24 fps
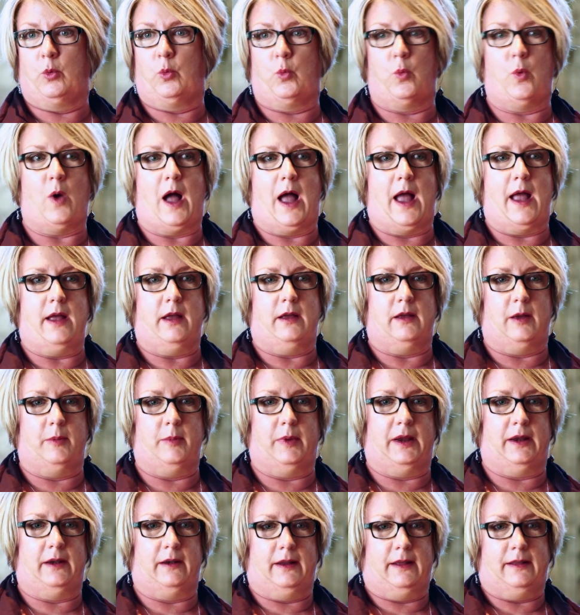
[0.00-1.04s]
Why? I
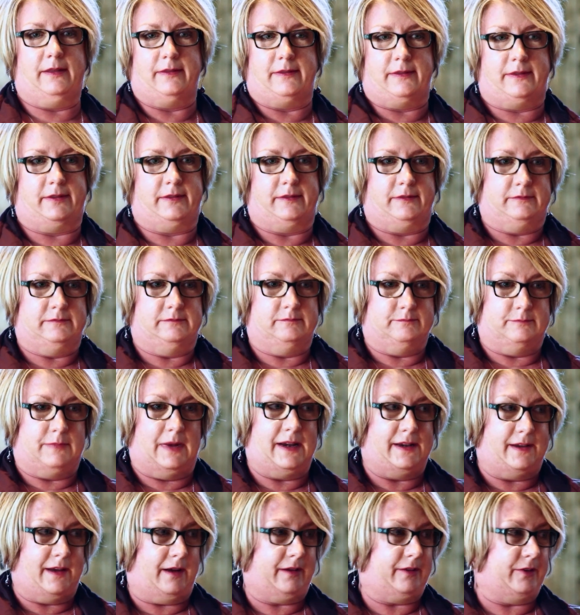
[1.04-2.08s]
mean, it's
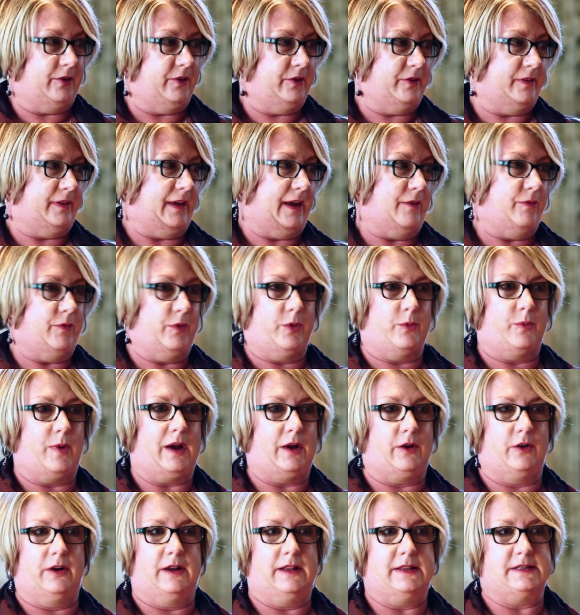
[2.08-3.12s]
my doctors say for the
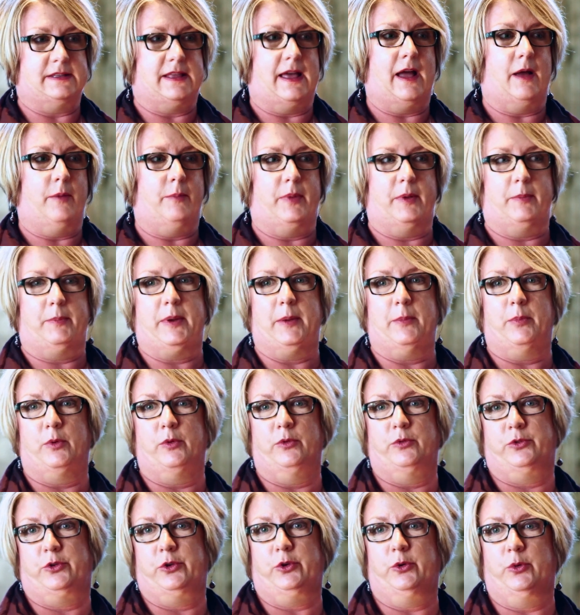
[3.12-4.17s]
record it's that, but
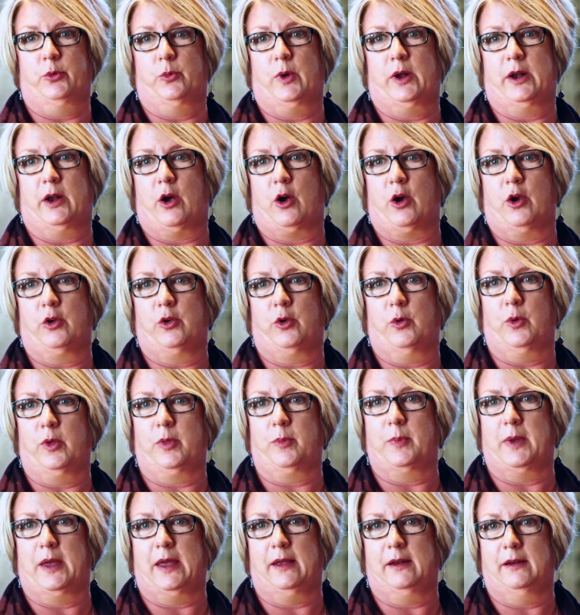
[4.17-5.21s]
people do want to argue
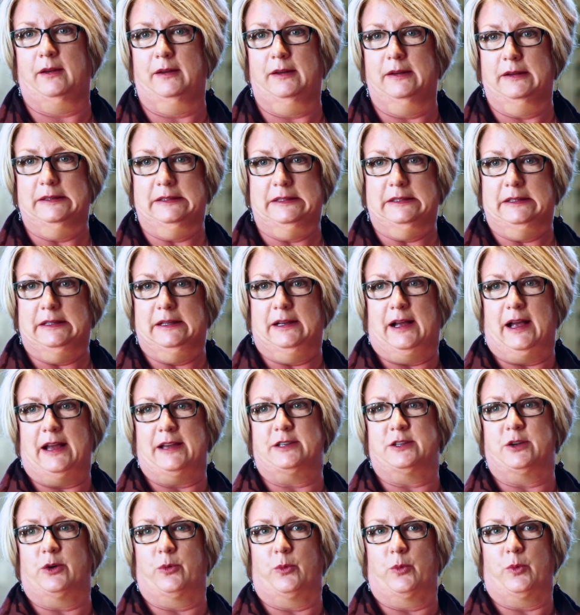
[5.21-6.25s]
with me, and
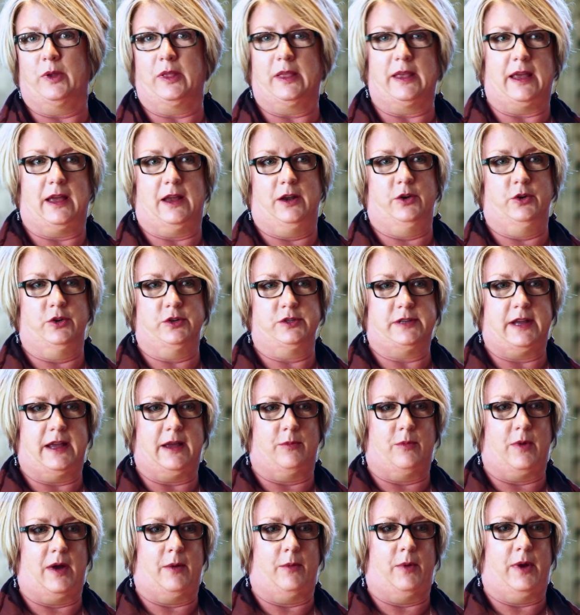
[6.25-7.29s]
I don't really
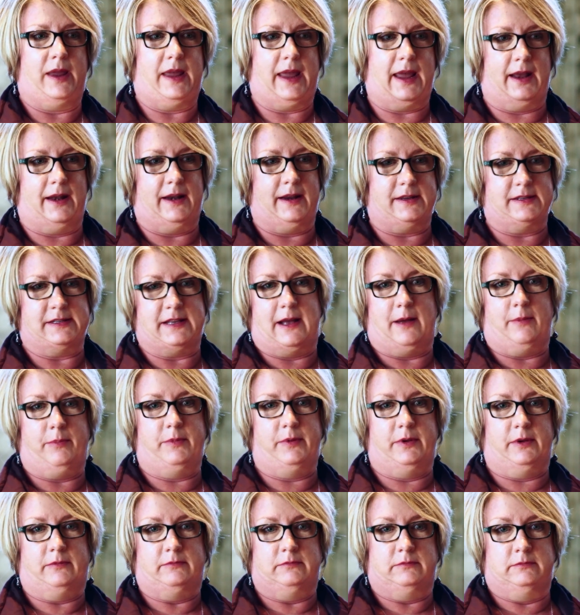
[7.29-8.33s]
understand why we can't
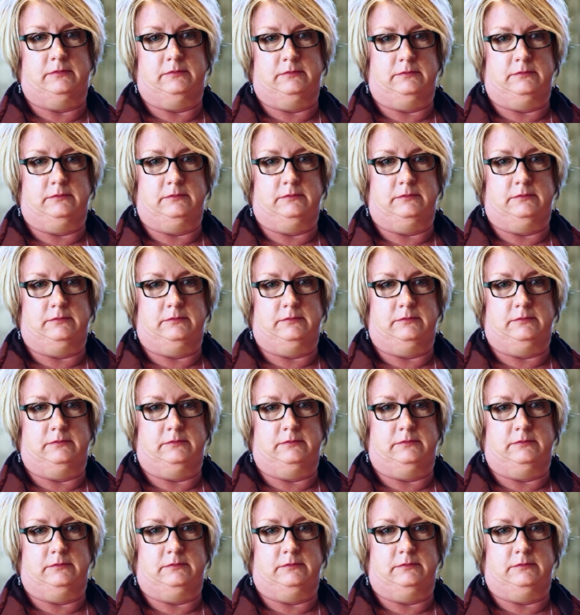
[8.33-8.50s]
accept.